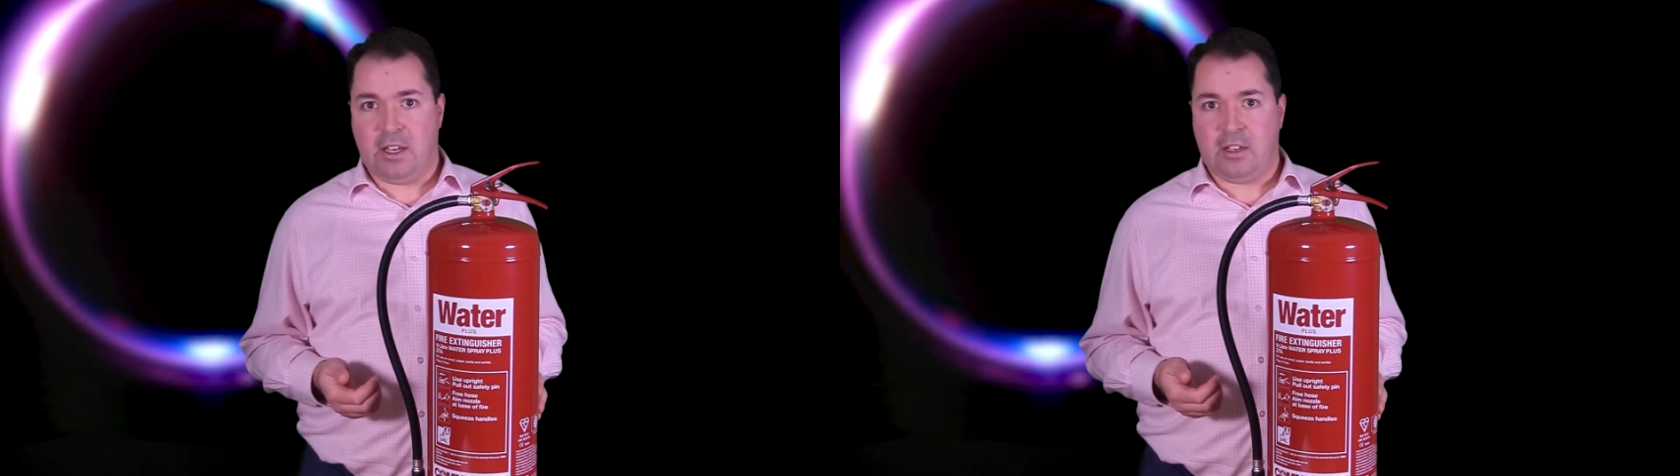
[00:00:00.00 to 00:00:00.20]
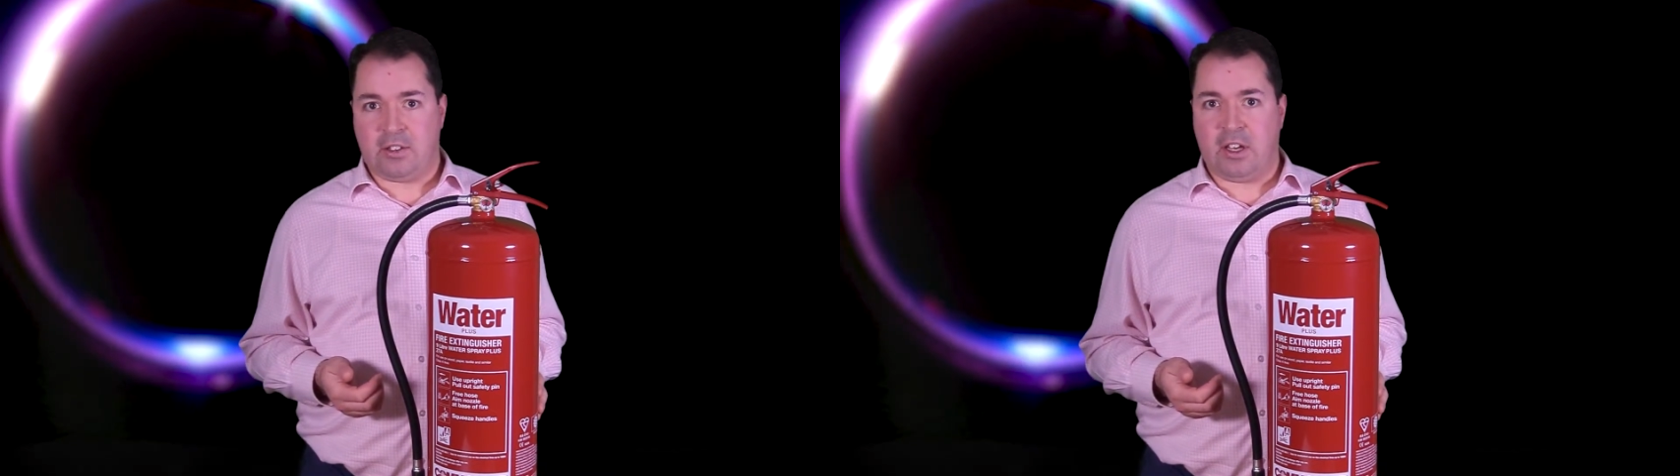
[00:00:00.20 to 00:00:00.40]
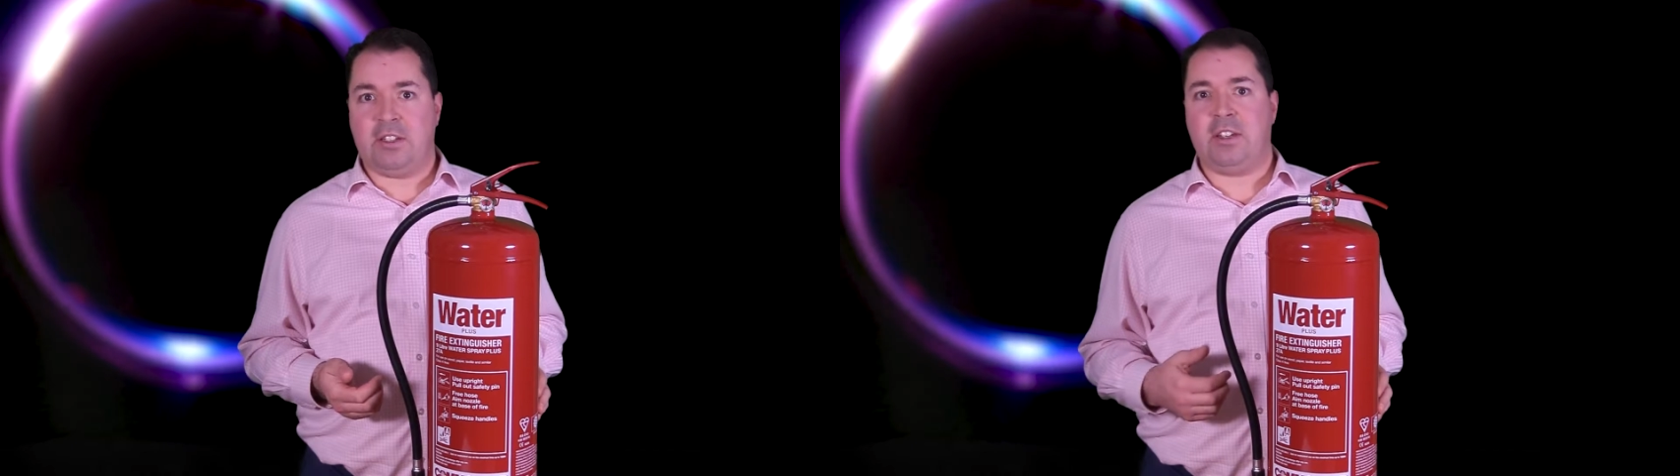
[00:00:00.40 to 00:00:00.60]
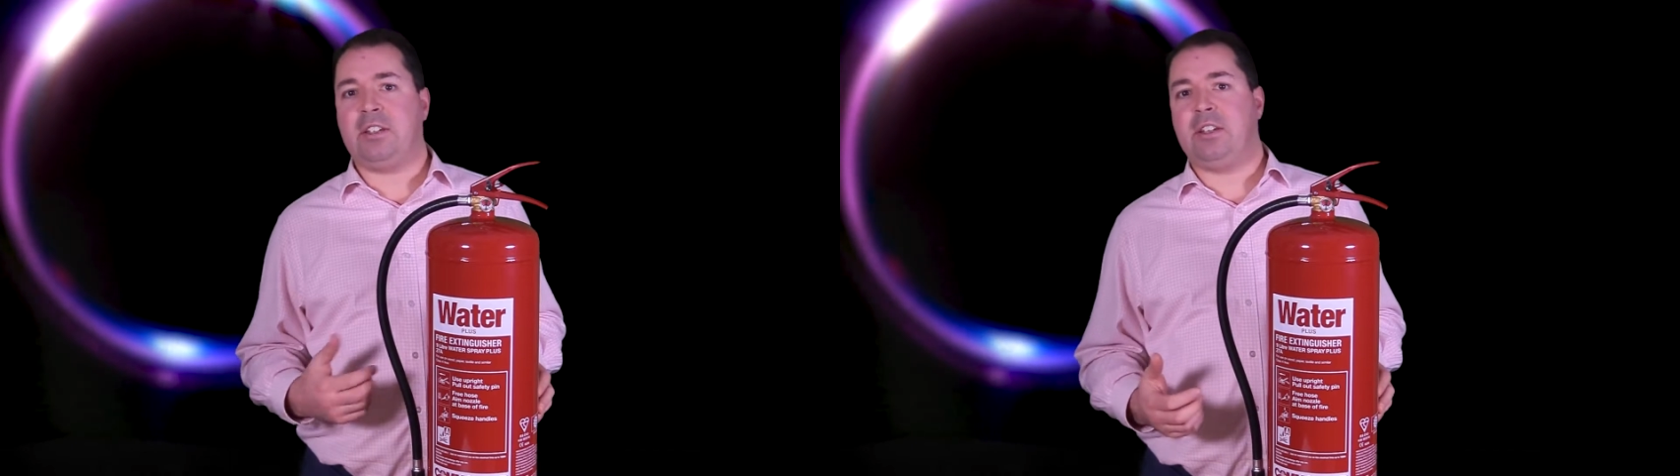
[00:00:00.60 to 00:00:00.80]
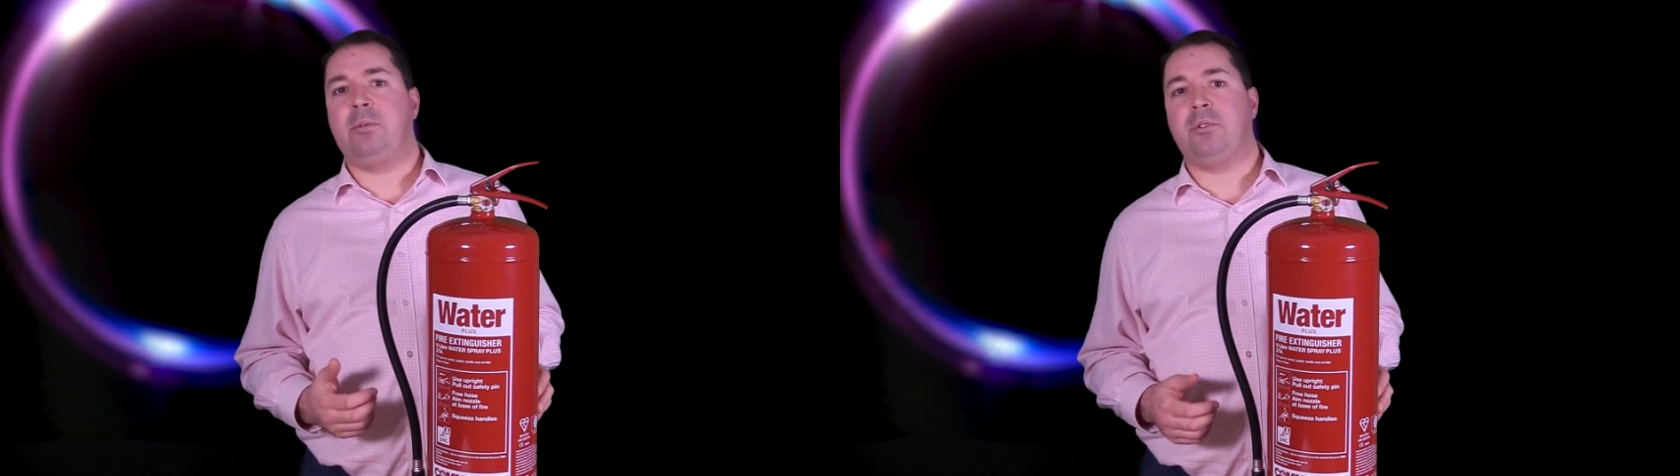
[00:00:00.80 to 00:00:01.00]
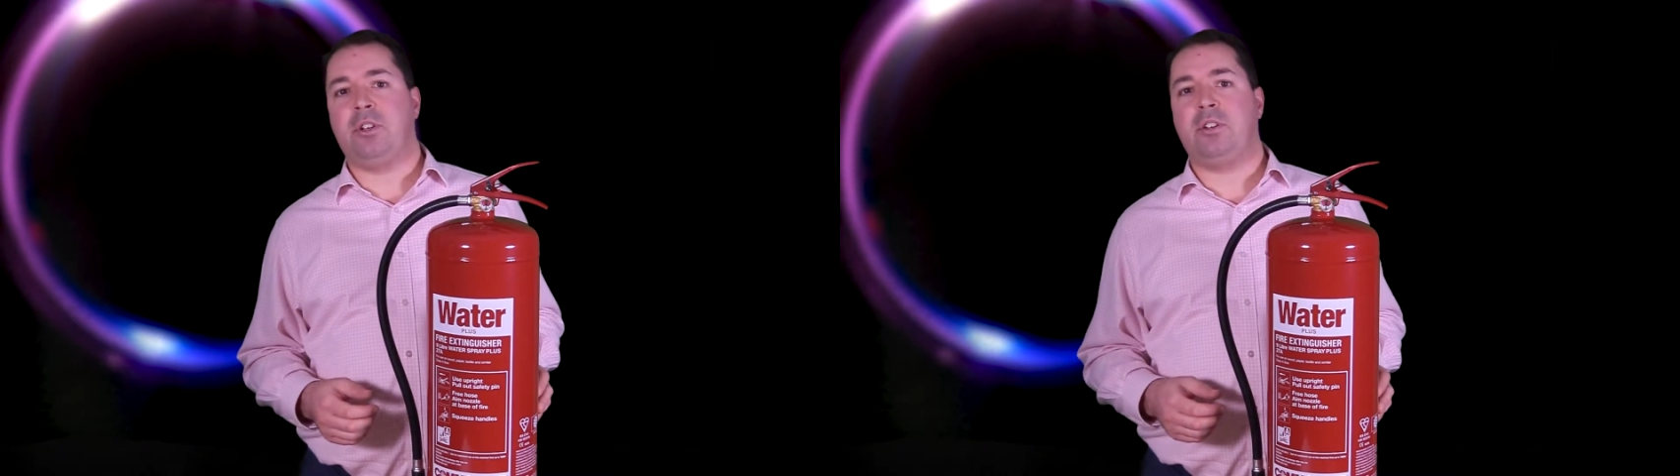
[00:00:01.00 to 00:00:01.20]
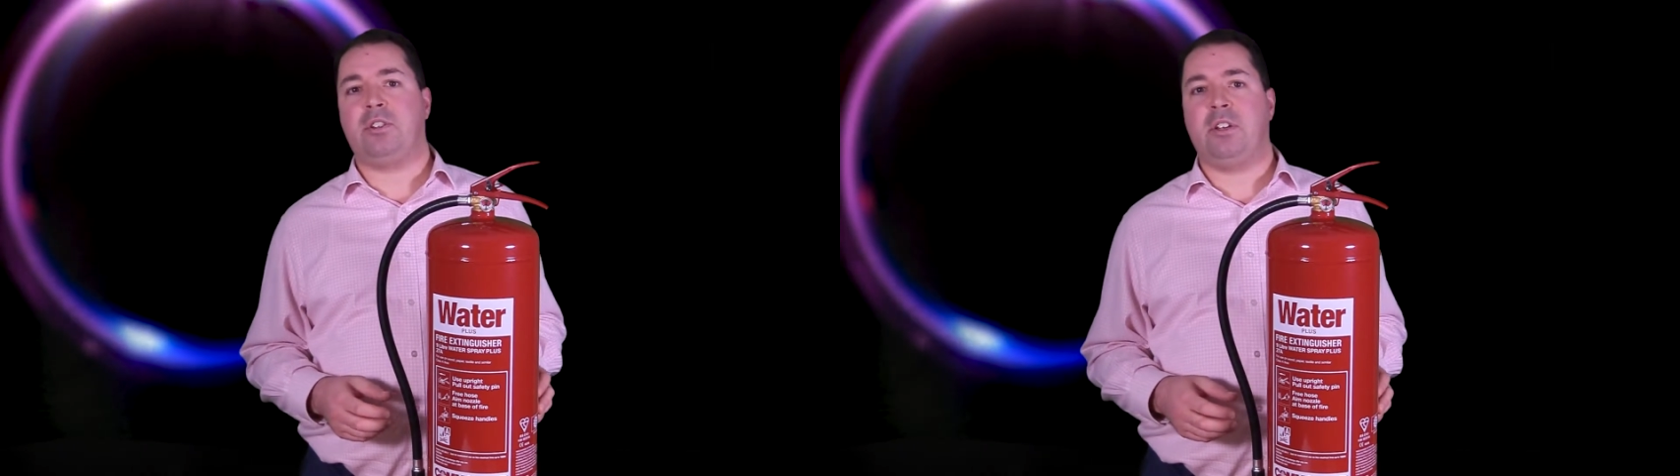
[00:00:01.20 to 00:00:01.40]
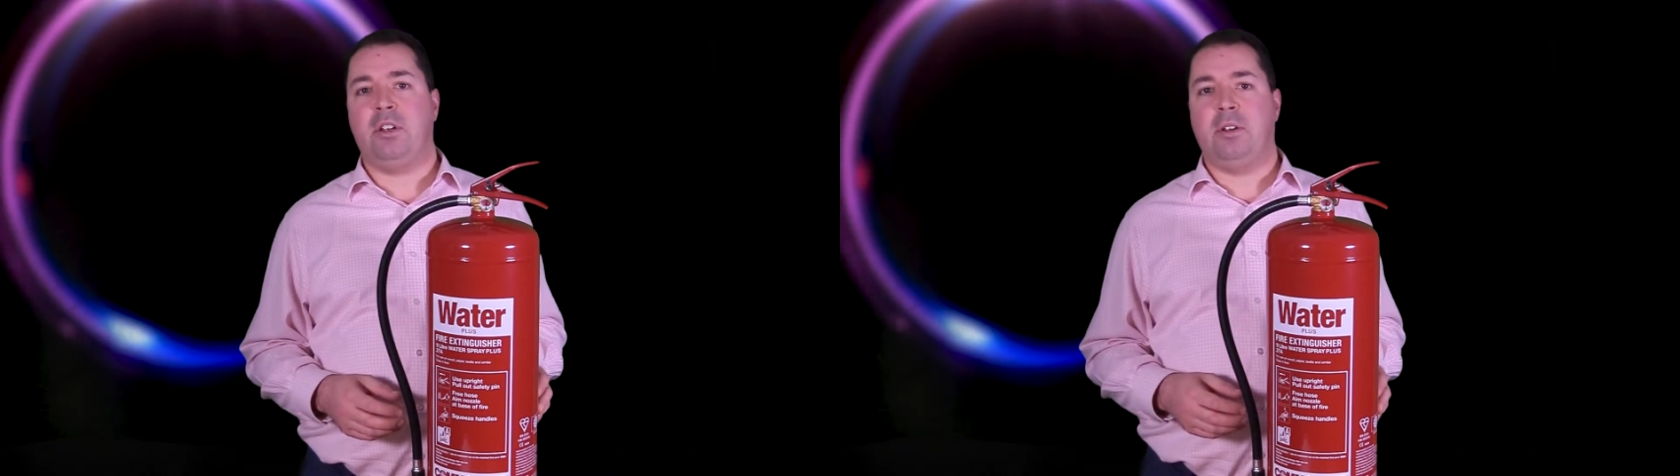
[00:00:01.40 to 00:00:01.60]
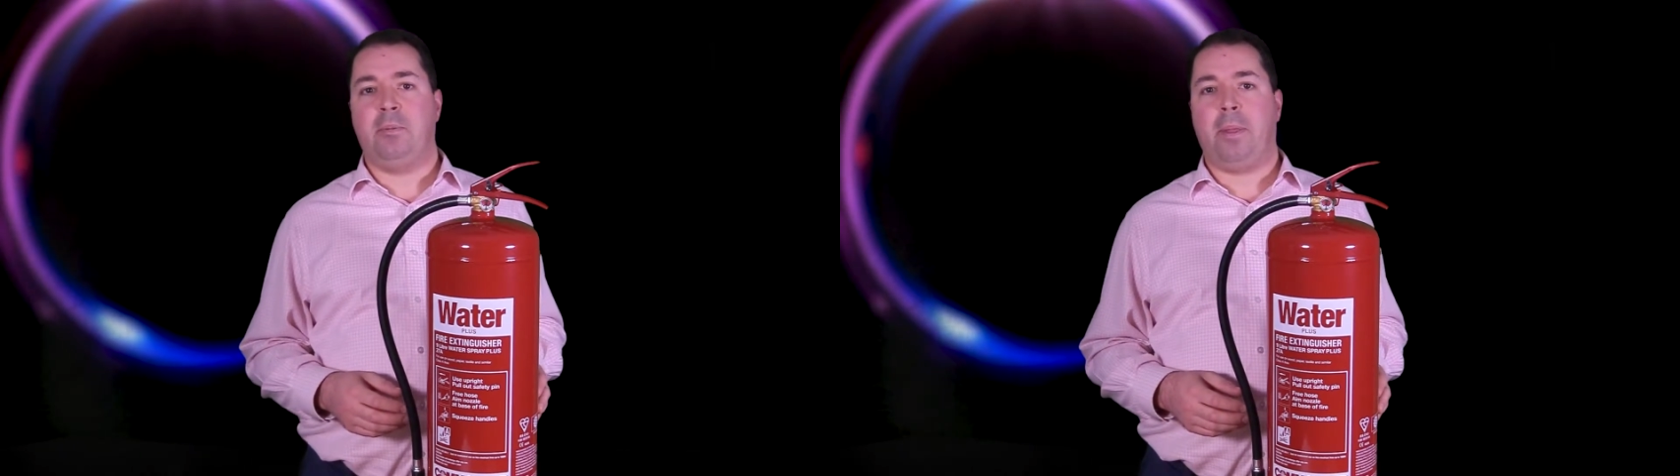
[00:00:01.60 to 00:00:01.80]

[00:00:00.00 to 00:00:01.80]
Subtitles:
size extinguishers.